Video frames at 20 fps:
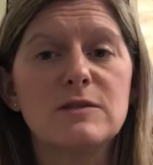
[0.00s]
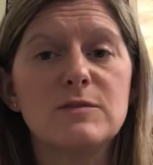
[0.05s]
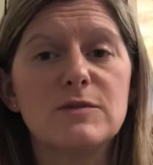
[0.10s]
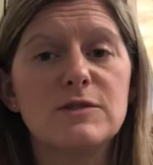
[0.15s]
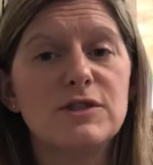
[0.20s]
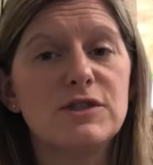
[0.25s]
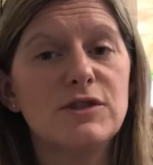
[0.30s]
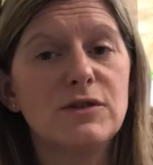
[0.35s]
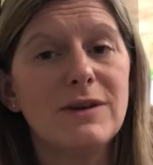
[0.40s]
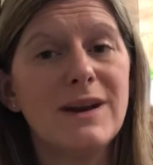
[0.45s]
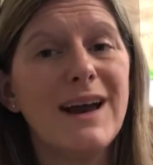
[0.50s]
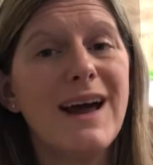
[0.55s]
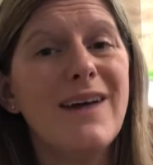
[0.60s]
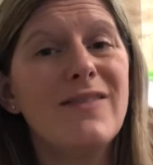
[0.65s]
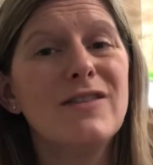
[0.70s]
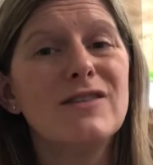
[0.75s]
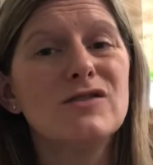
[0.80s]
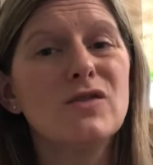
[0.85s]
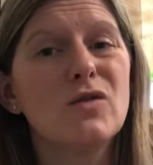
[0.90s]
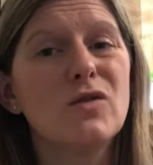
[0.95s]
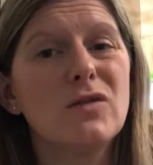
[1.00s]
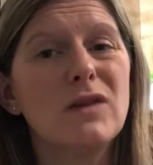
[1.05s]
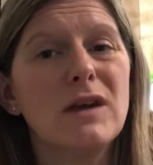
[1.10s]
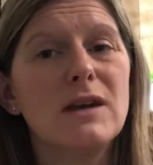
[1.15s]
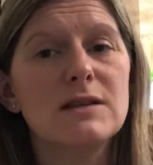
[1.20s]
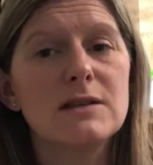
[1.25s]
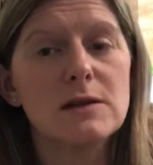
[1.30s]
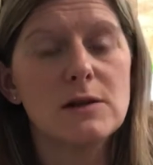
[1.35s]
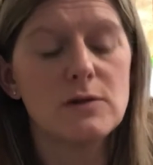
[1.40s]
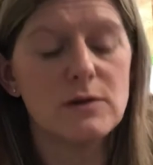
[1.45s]
but you do not have to totally
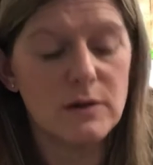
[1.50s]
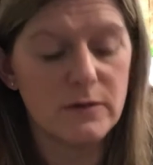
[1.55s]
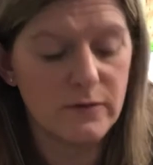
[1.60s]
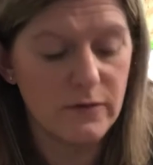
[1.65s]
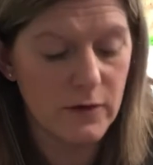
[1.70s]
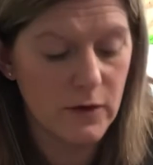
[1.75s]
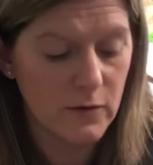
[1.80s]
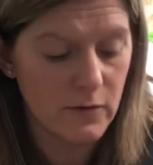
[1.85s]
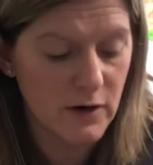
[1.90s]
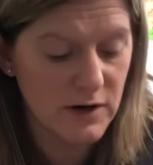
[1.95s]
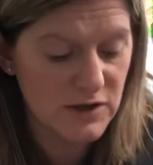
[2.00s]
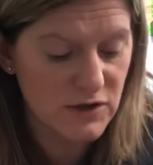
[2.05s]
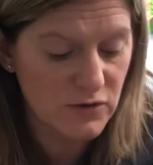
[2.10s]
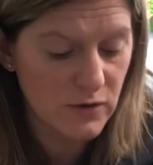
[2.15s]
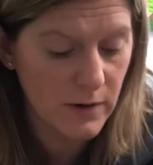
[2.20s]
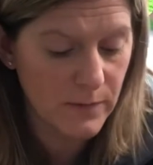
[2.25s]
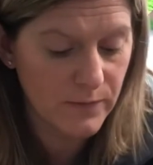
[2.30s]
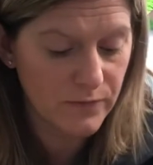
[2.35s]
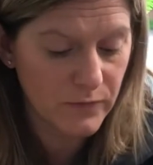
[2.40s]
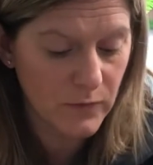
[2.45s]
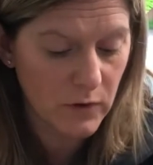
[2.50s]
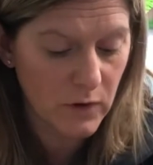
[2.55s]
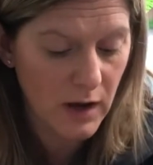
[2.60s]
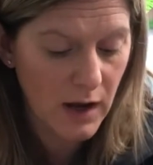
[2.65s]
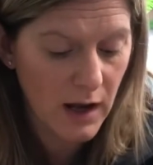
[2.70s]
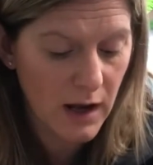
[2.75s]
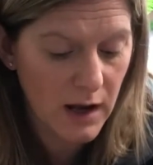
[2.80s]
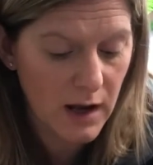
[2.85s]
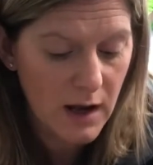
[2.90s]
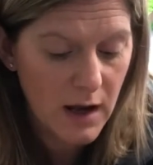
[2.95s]
exclude them from the restaurant,
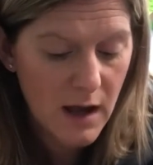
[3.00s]
okay?